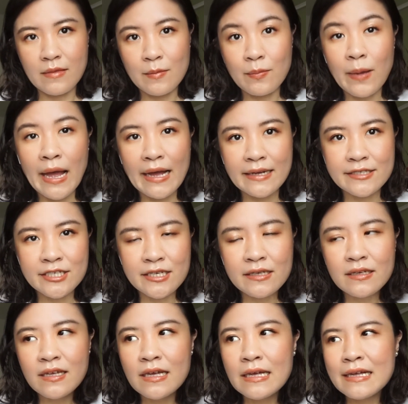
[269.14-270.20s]

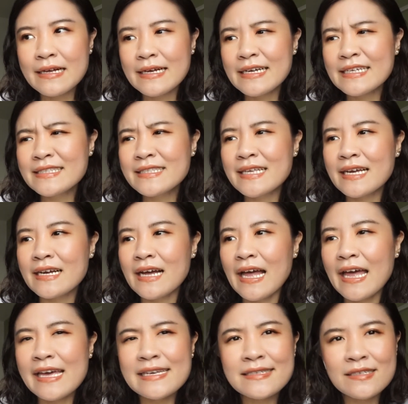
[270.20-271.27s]
packaging, it's like
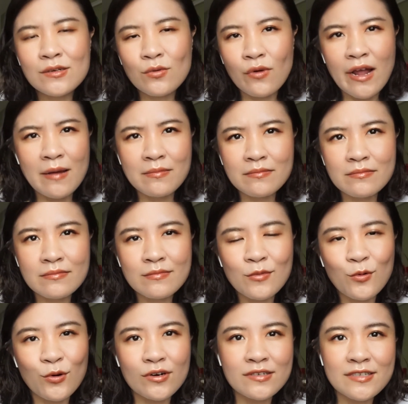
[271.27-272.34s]
8 gram
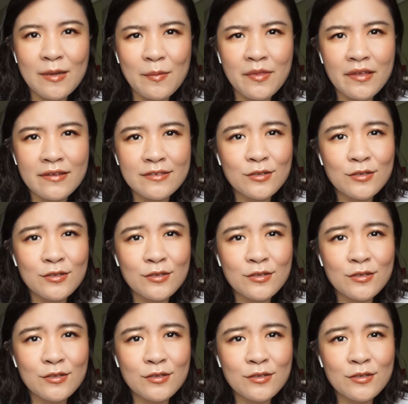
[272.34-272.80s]
or something.